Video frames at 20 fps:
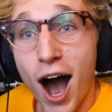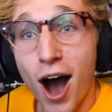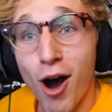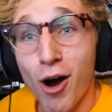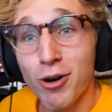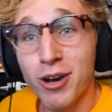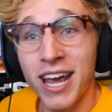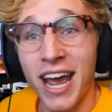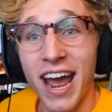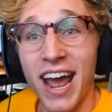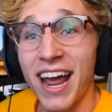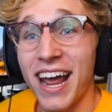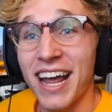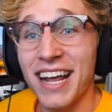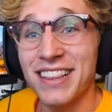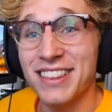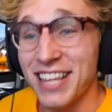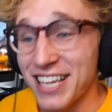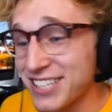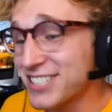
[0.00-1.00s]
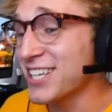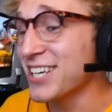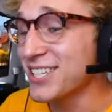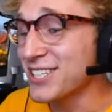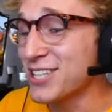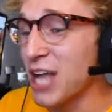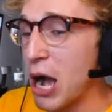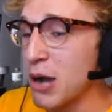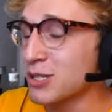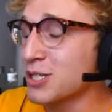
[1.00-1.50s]
Okay, this
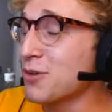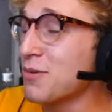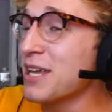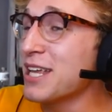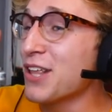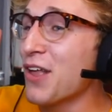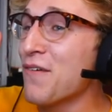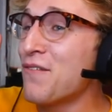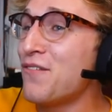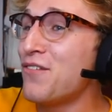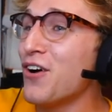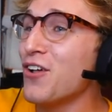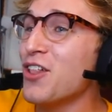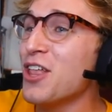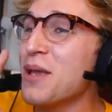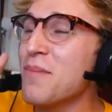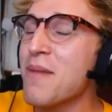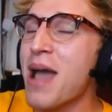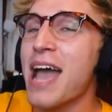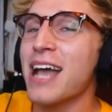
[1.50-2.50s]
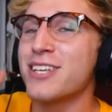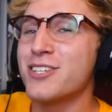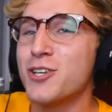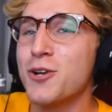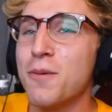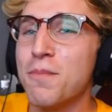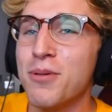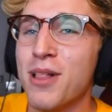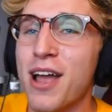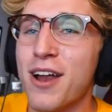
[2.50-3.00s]
is dope. So we get a fully
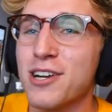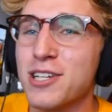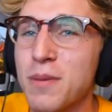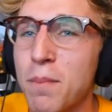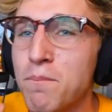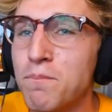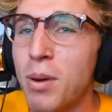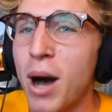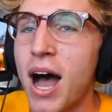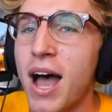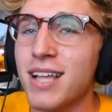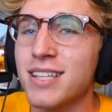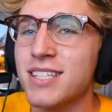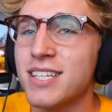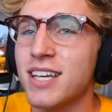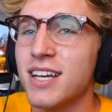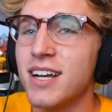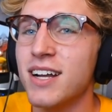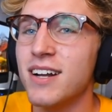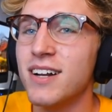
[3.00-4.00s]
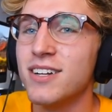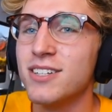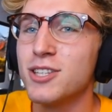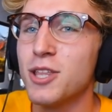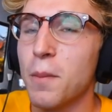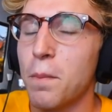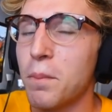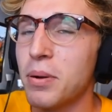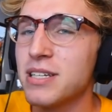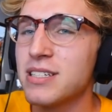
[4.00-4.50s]
maxed two players, but
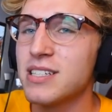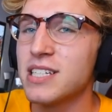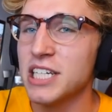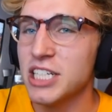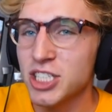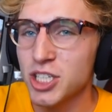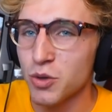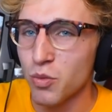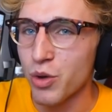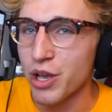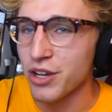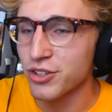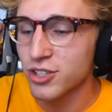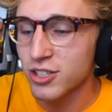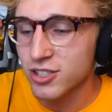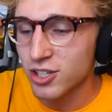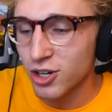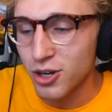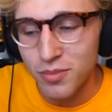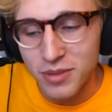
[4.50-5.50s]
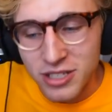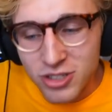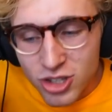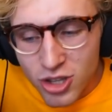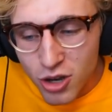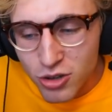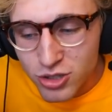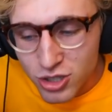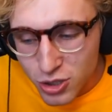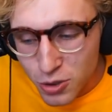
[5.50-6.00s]
the position wheel
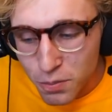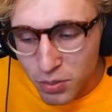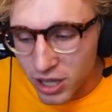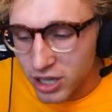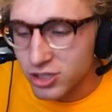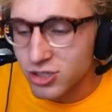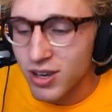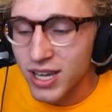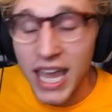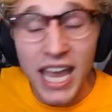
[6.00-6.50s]
determines those two players.